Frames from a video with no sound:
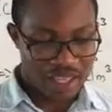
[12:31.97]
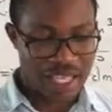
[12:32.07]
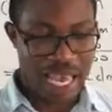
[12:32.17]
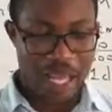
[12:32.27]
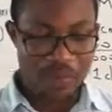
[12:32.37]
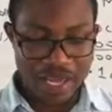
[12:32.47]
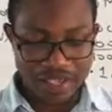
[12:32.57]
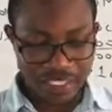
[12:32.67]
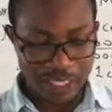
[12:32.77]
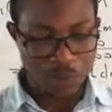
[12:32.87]
the 100
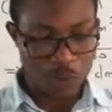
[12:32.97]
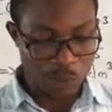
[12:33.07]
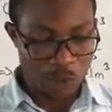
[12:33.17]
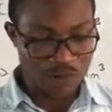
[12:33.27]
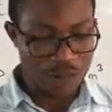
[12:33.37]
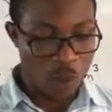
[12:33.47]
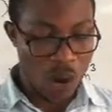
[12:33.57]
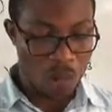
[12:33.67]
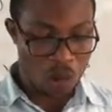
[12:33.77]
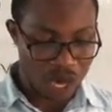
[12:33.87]
cm cube of the
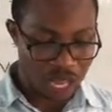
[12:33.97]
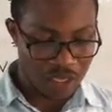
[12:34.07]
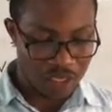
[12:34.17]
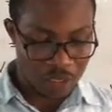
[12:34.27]
1 molar